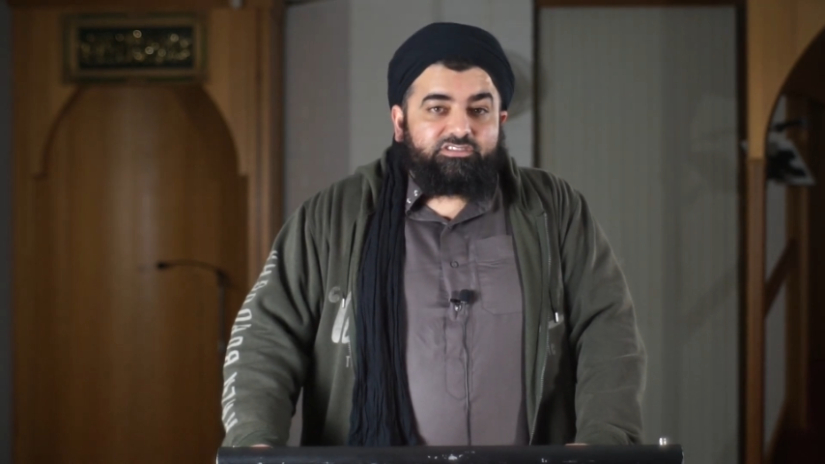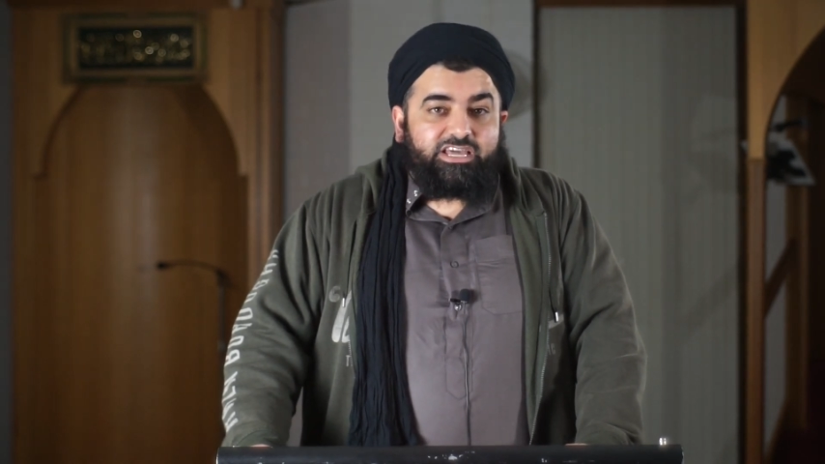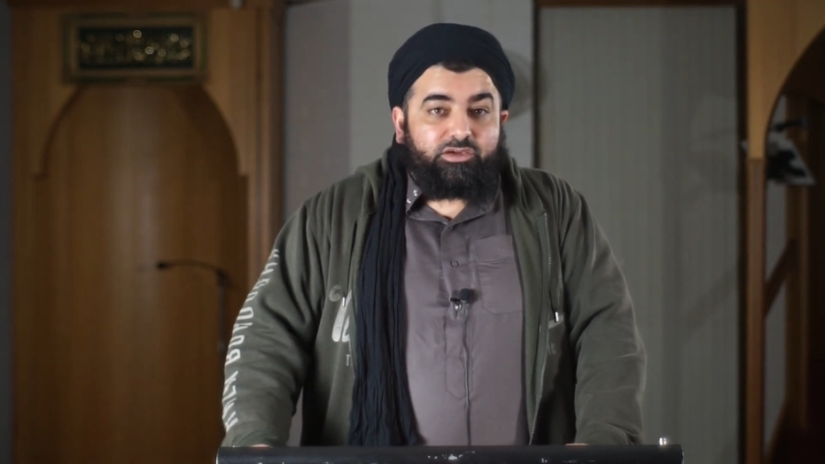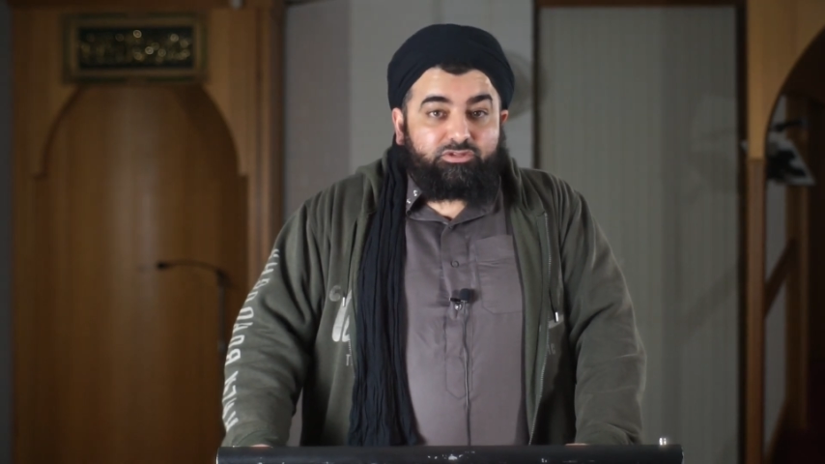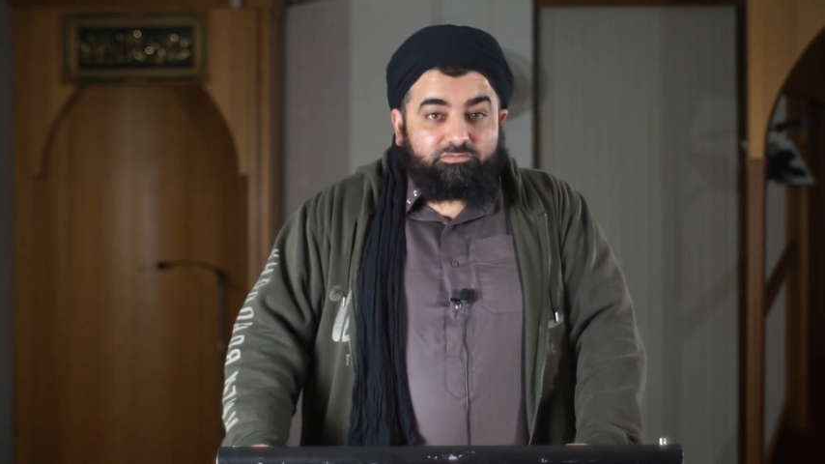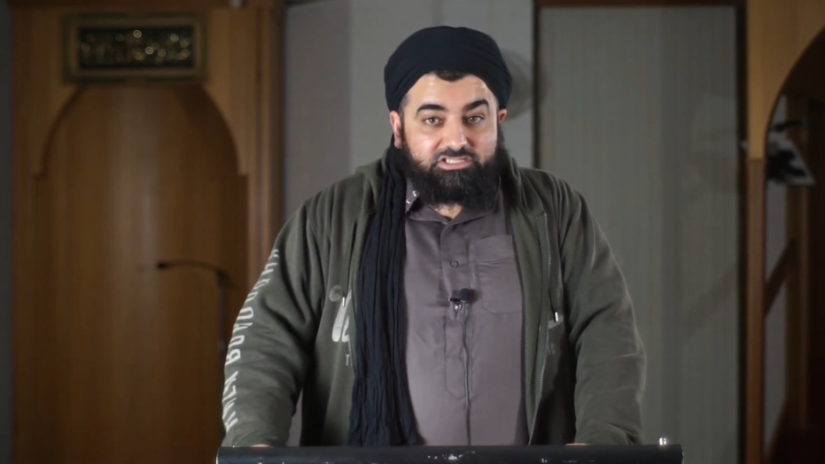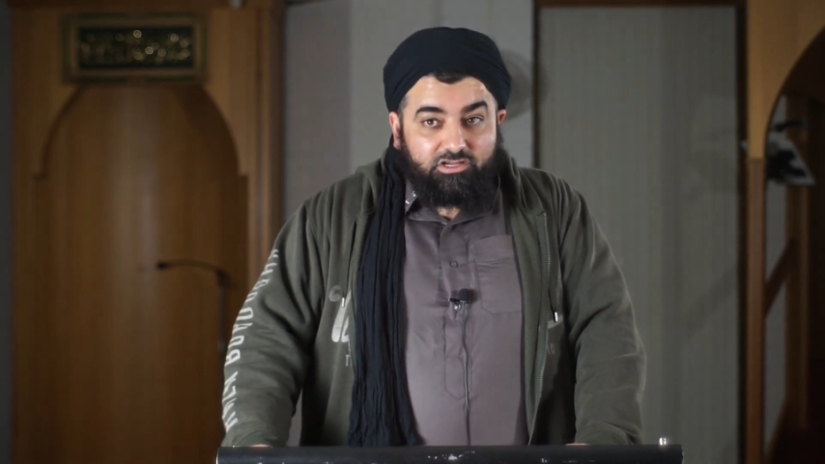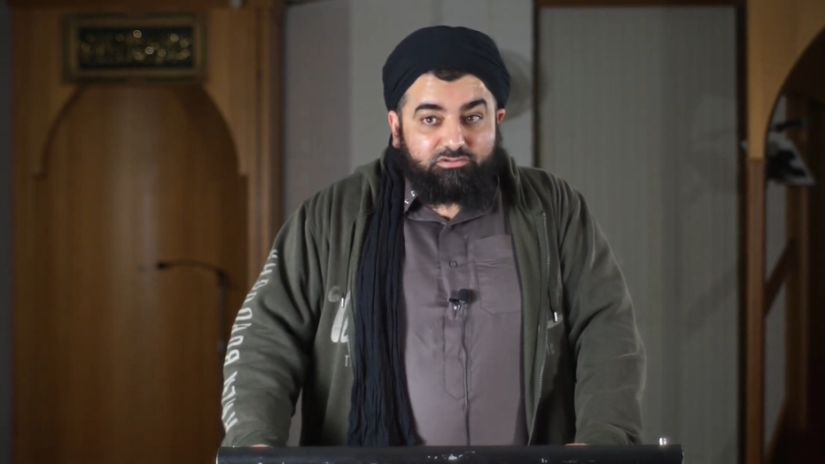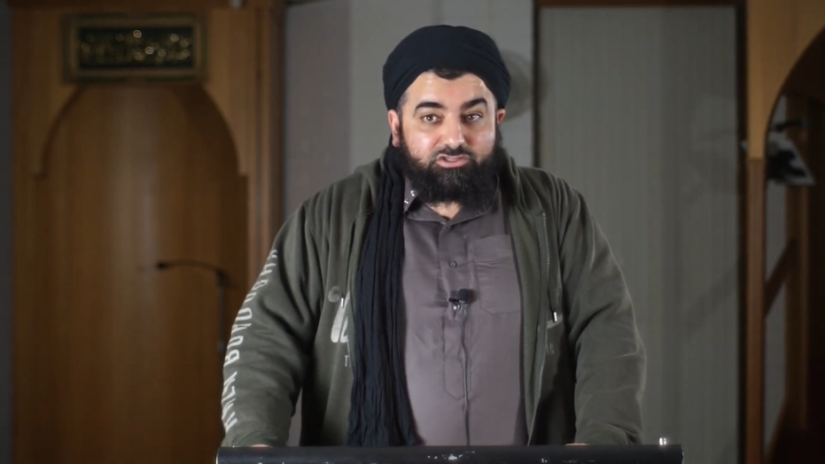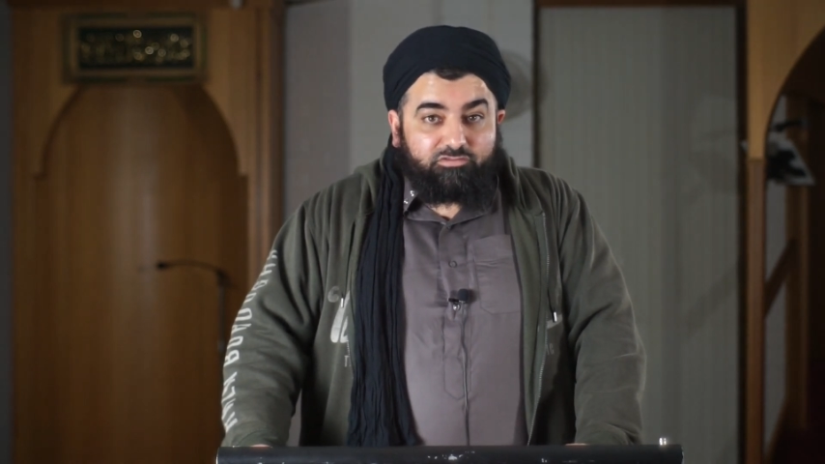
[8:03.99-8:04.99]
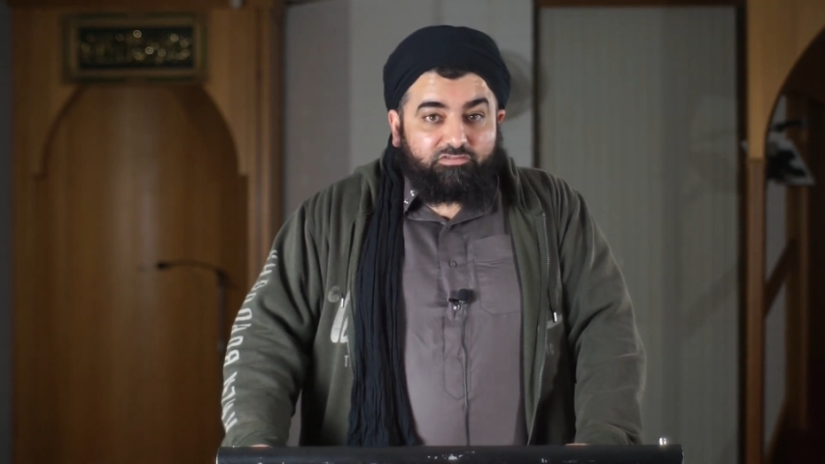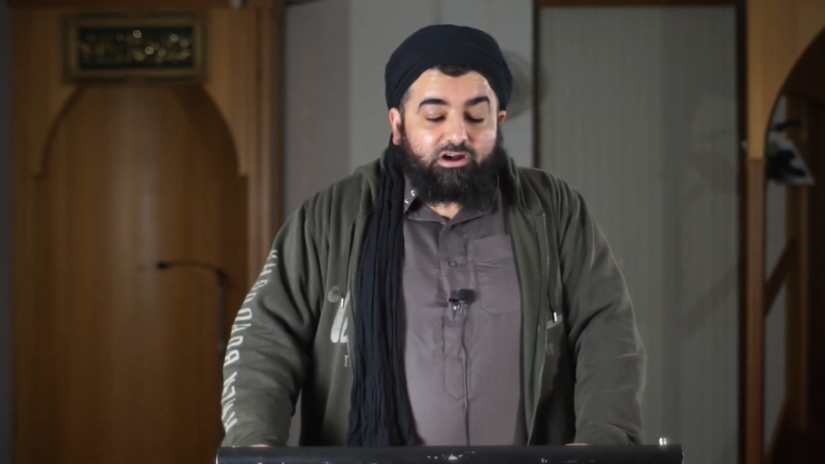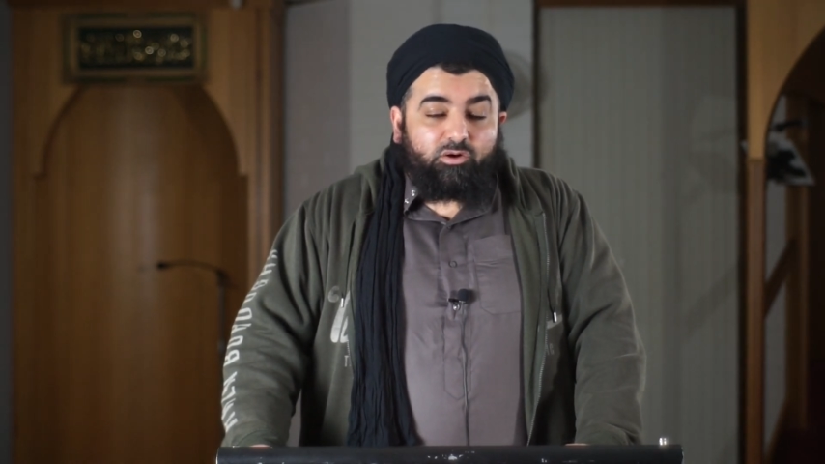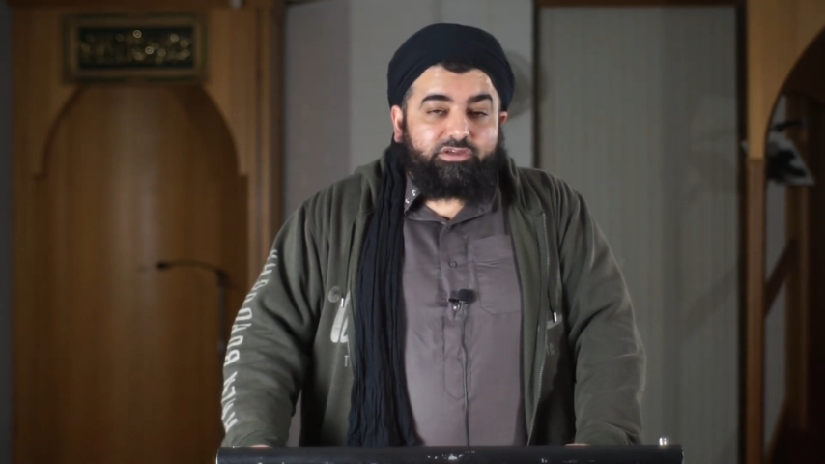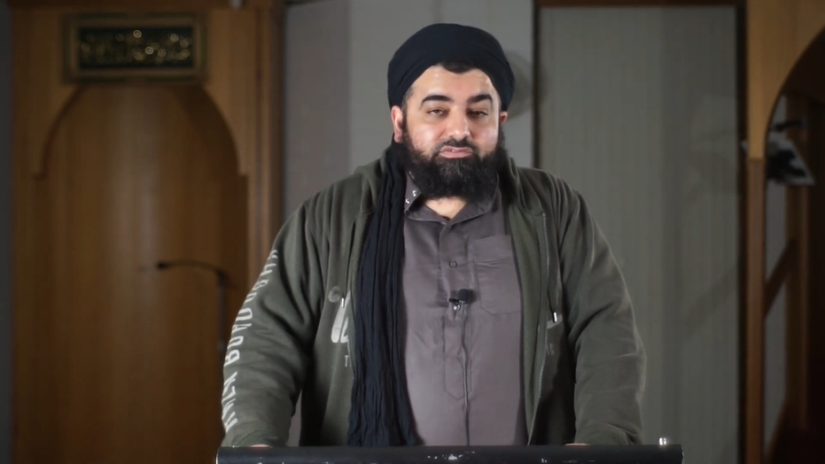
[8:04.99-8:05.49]
They were themselves so
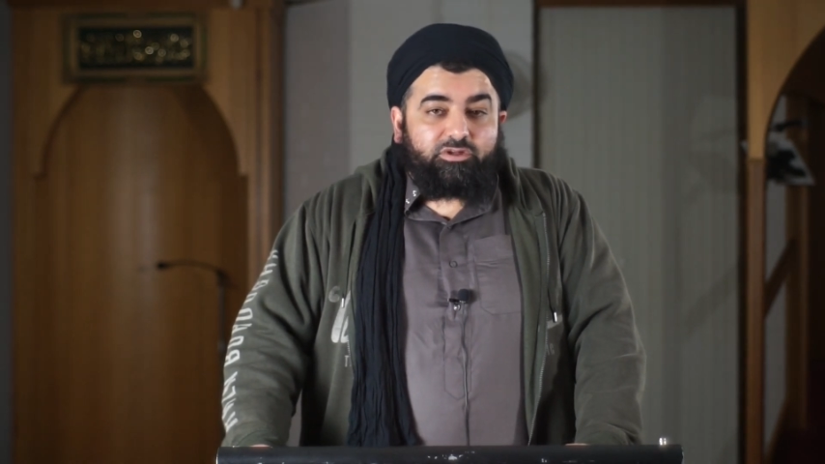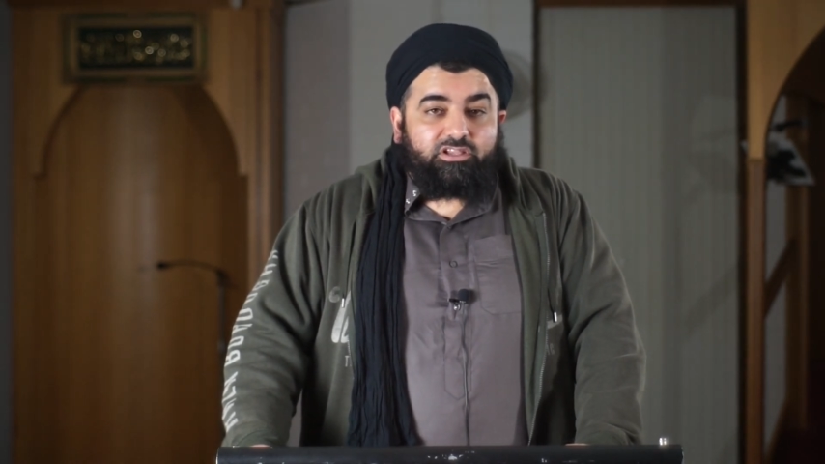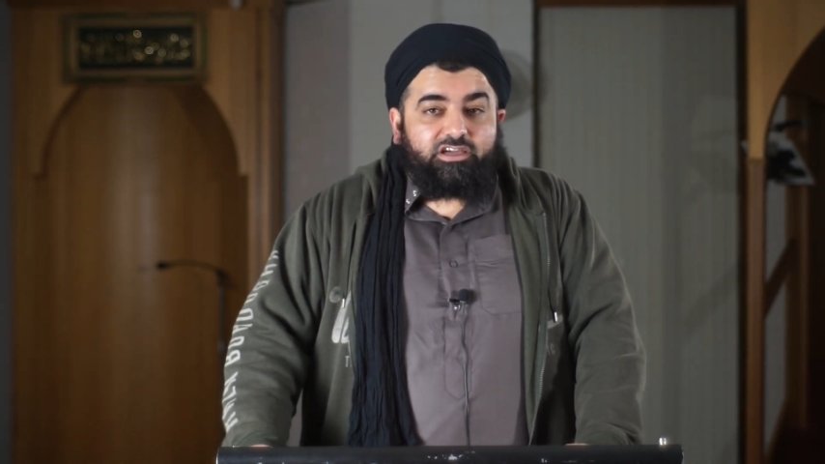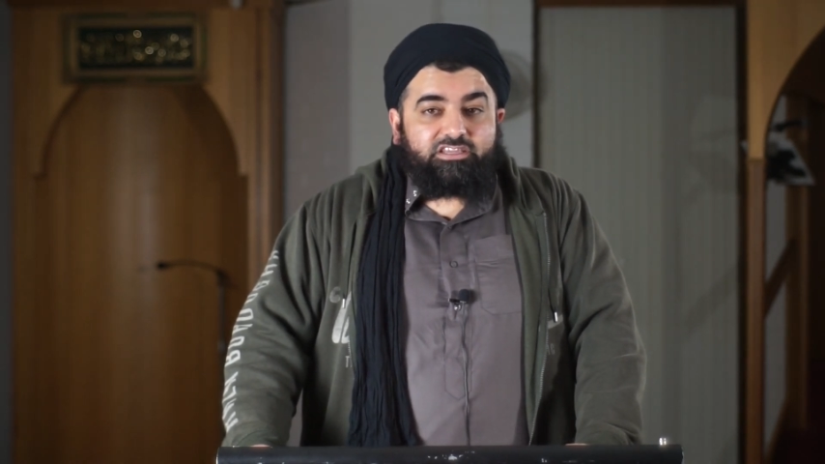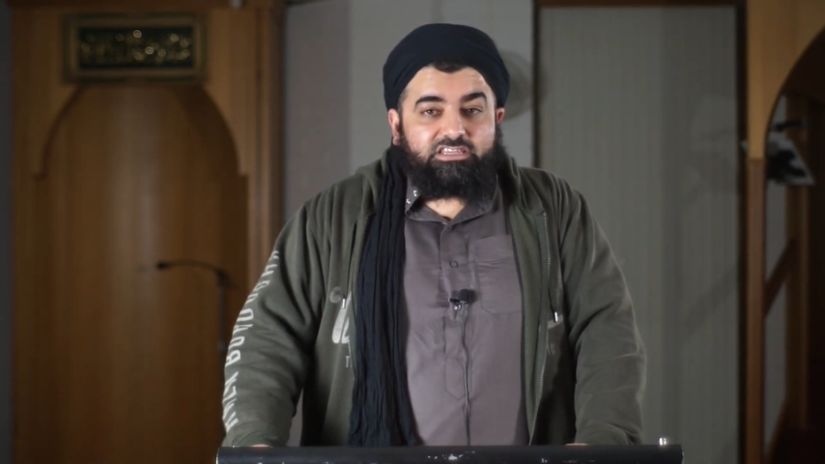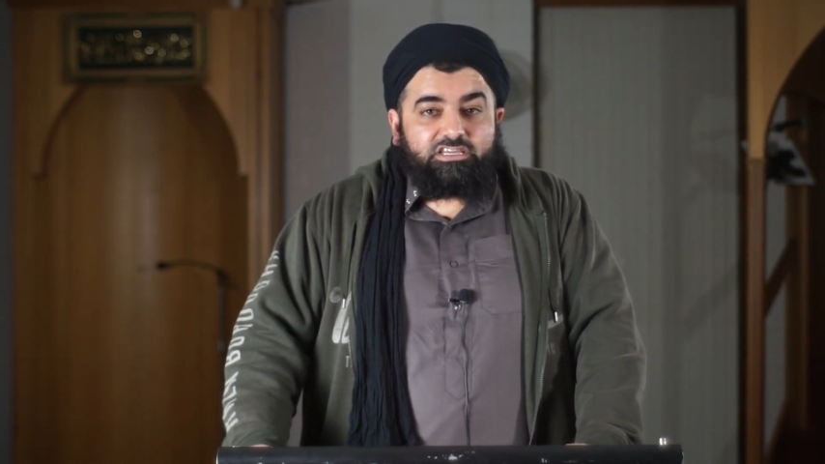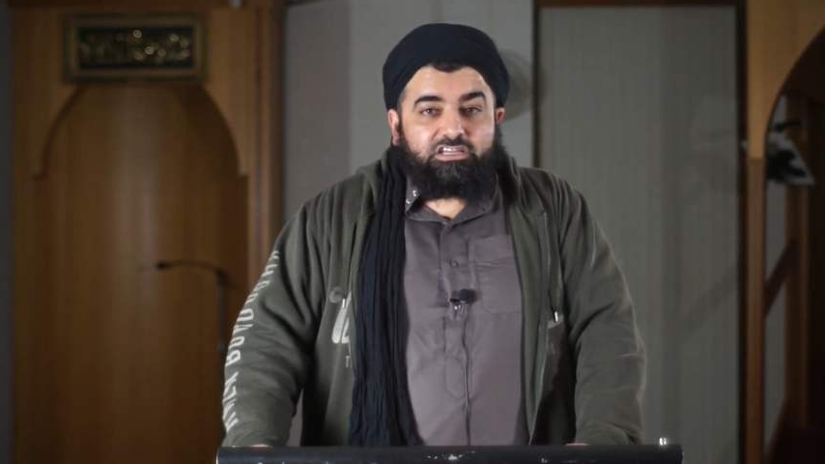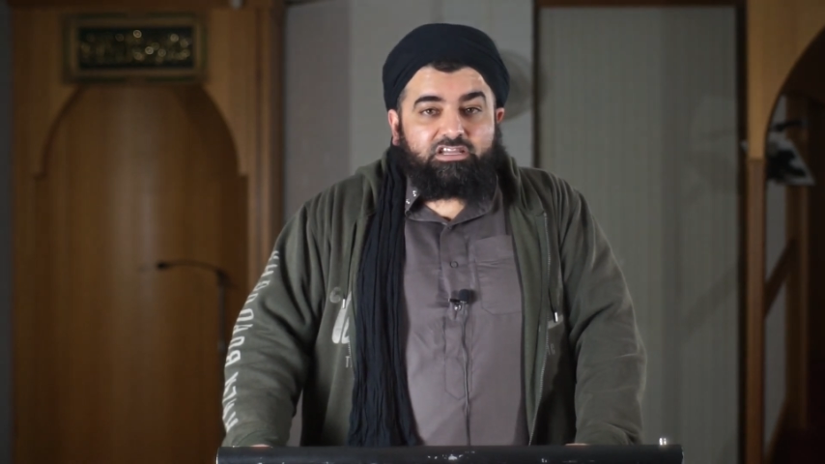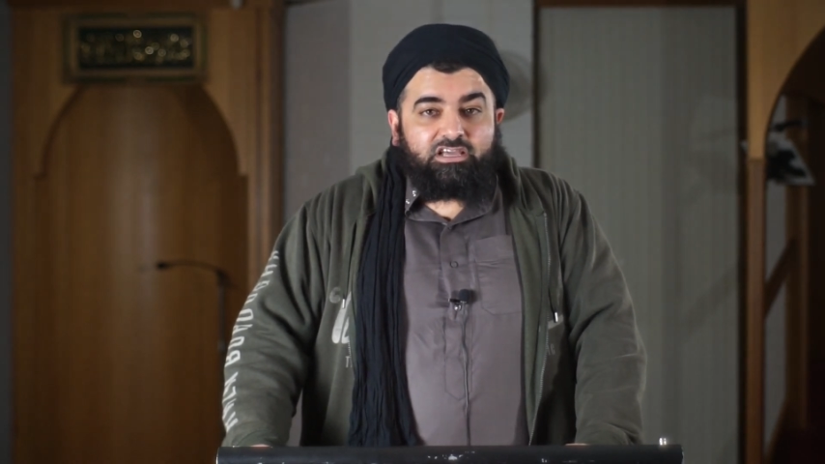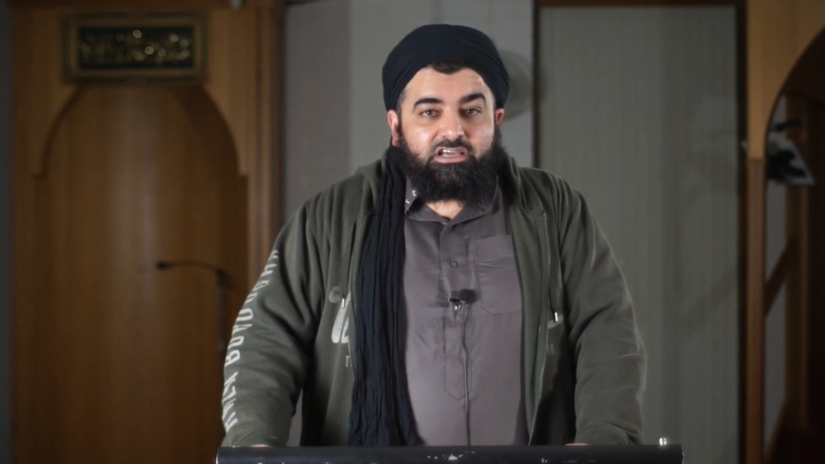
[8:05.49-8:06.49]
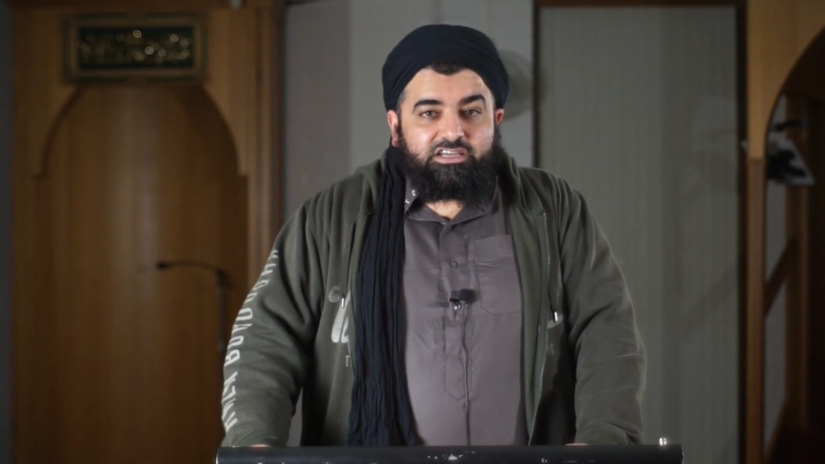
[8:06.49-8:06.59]
far away from Allah and Deen.